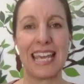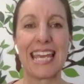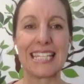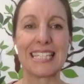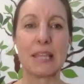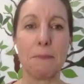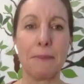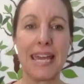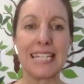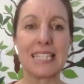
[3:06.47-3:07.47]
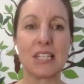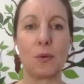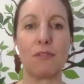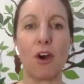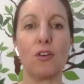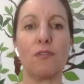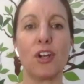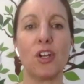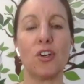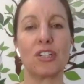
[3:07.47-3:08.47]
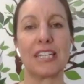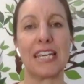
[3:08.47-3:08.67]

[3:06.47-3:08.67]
It's the bit we've overlooked